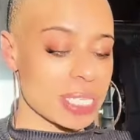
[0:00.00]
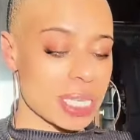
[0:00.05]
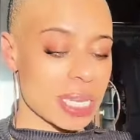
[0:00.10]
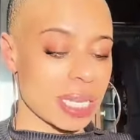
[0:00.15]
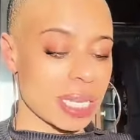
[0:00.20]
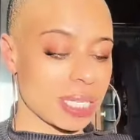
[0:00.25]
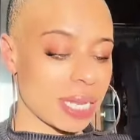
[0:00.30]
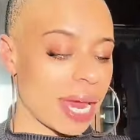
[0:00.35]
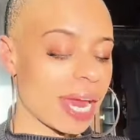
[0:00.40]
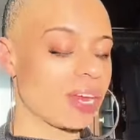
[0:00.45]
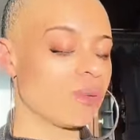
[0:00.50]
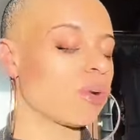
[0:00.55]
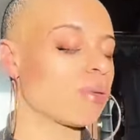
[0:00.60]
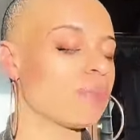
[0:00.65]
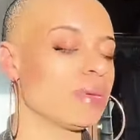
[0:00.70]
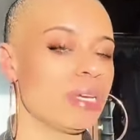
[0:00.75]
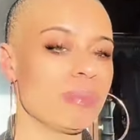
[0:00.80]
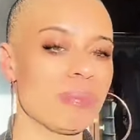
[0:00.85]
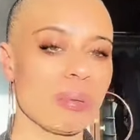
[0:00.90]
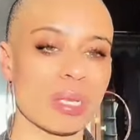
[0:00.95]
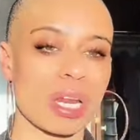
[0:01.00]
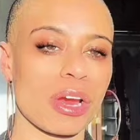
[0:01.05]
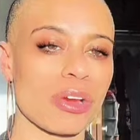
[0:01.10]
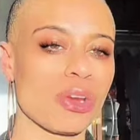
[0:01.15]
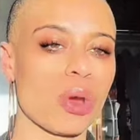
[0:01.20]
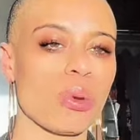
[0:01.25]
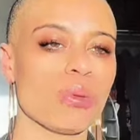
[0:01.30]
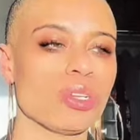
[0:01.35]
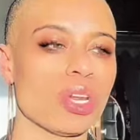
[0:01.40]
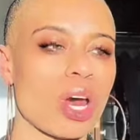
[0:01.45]
to the light where people are
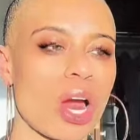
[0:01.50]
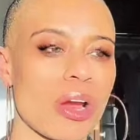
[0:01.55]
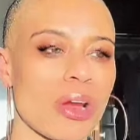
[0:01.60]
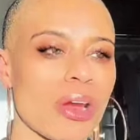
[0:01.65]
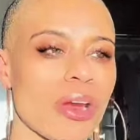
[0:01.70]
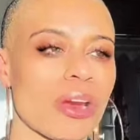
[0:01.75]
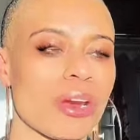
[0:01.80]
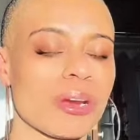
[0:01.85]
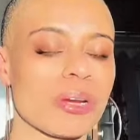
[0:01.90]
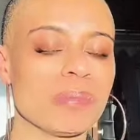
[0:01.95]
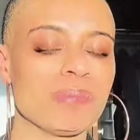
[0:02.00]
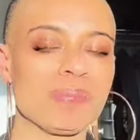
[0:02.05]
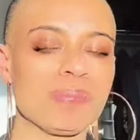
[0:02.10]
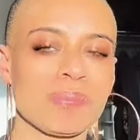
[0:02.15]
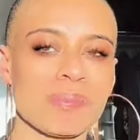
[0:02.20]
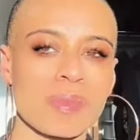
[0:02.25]
no longer